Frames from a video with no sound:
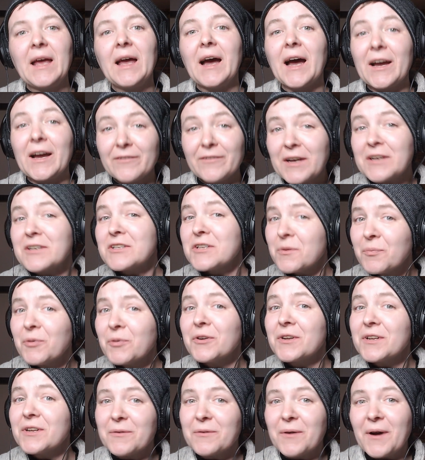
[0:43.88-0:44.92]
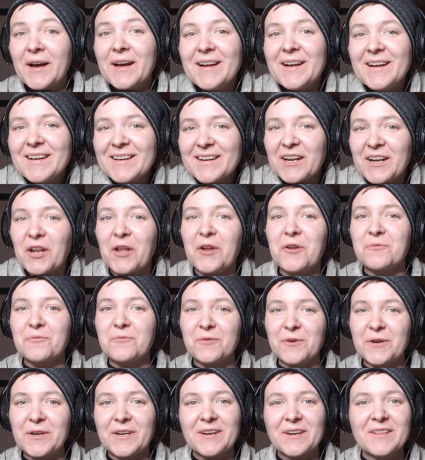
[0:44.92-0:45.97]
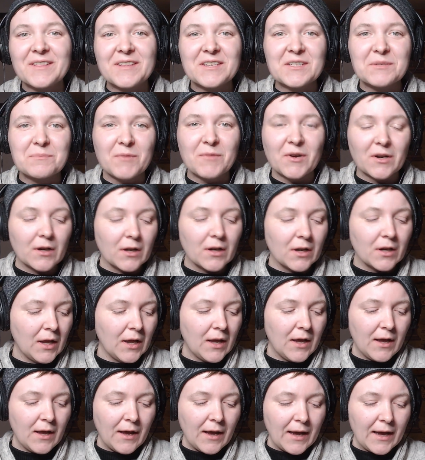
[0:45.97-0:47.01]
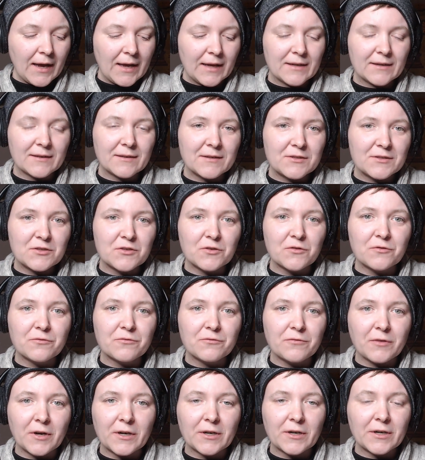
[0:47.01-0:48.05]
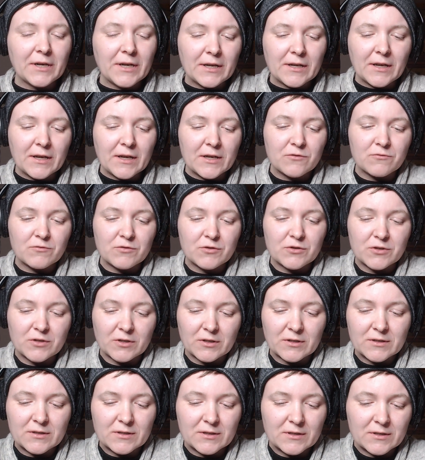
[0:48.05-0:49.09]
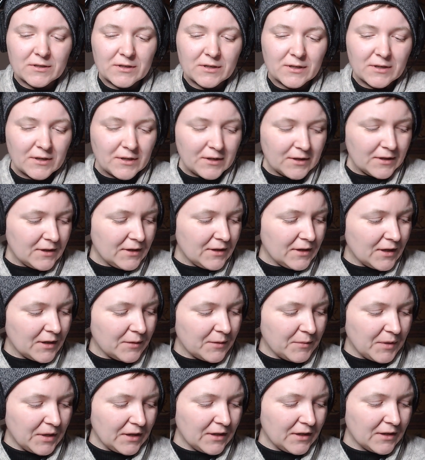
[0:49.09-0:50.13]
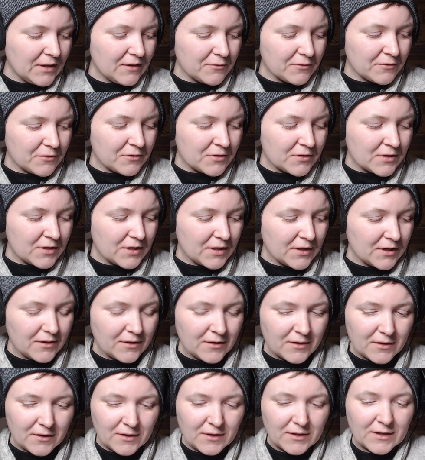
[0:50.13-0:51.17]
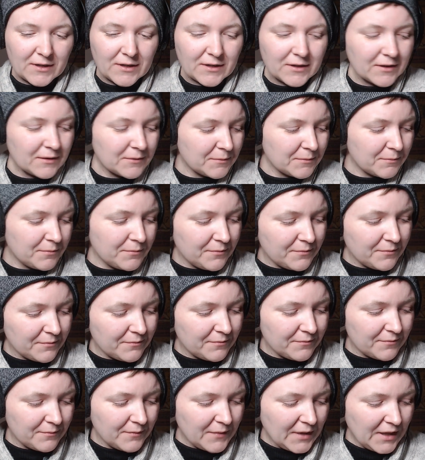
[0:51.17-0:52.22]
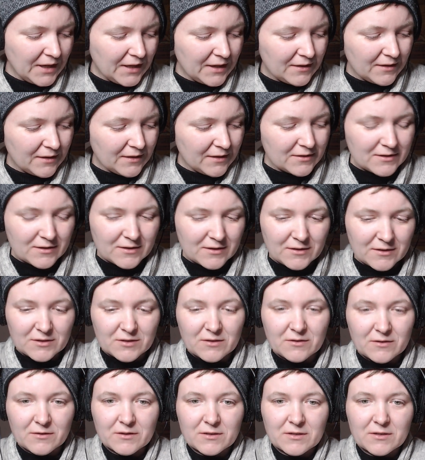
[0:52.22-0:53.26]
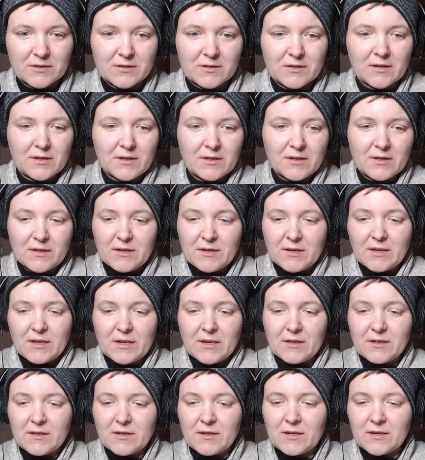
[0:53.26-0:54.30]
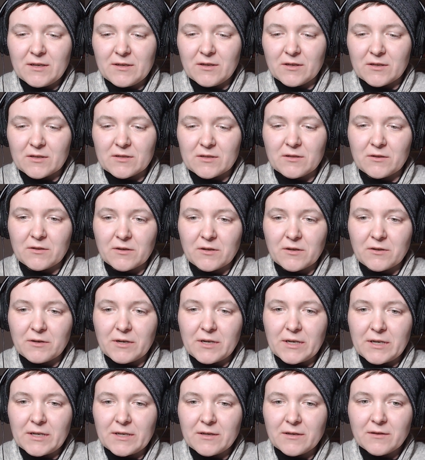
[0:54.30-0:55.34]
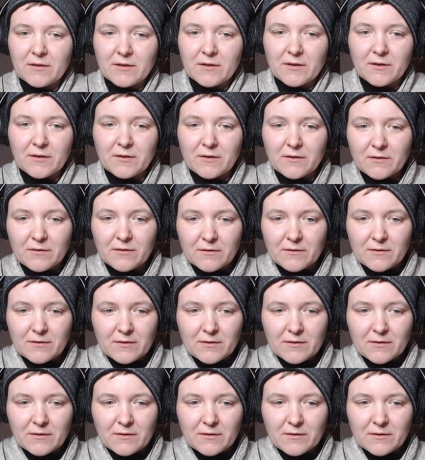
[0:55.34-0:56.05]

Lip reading: quite a lot of work on this model, and so far it has resulted. I mean, it looks, man, this just looks. It doesn't look great, you know.